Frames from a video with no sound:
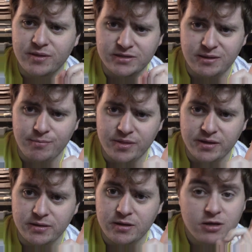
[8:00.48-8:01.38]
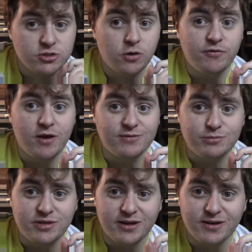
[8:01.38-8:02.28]
something. So if you have
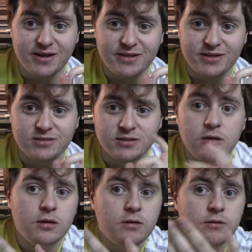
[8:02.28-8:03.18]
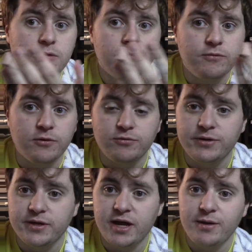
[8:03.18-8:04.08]
some title ideas, feel free
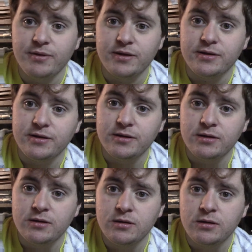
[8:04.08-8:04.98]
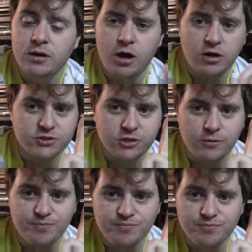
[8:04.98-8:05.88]
to comment.
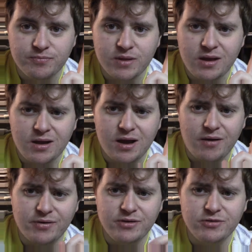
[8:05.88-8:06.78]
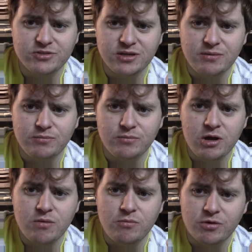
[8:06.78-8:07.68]
Also, I want to use some
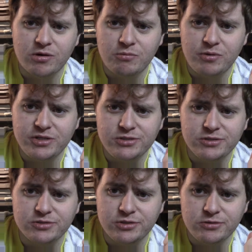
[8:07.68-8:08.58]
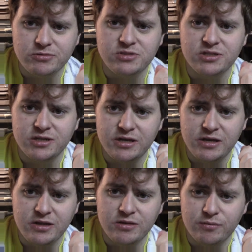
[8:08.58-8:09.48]
more original tunes
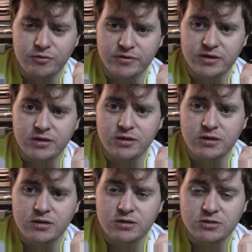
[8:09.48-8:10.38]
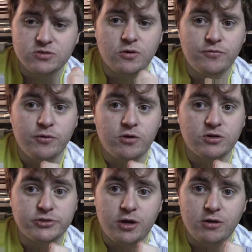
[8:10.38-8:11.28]
in the movie. So if you are
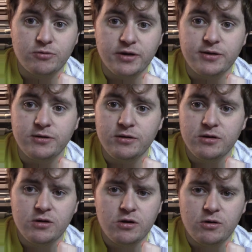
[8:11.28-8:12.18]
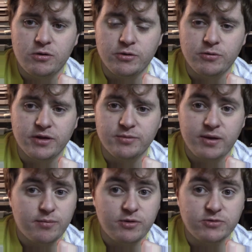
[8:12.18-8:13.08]
a songwriter or you like to
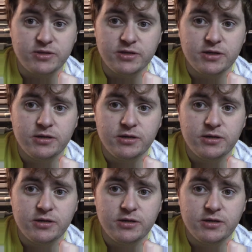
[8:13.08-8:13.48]
make music,